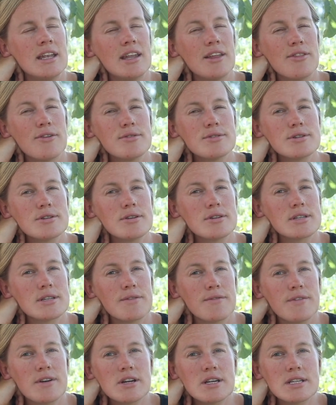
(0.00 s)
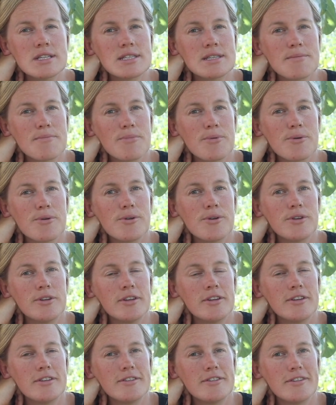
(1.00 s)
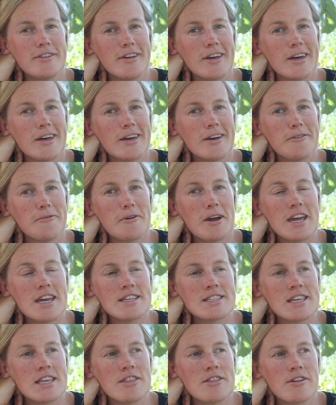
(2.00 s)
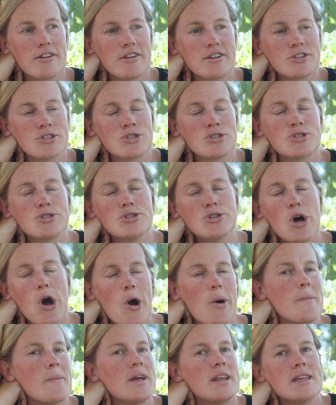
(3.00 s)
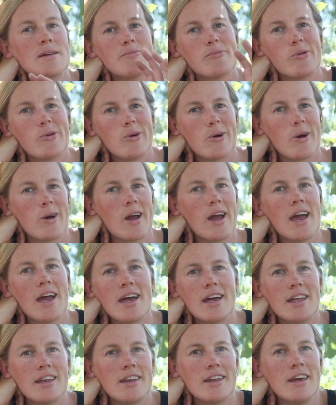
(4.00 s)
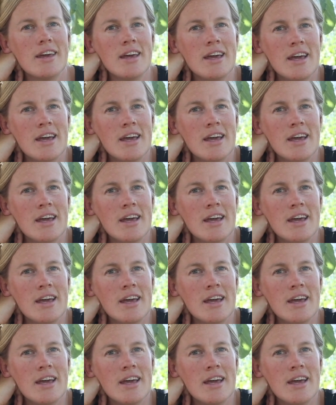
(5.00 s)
Now, those are very simple ways, and there are so many more, and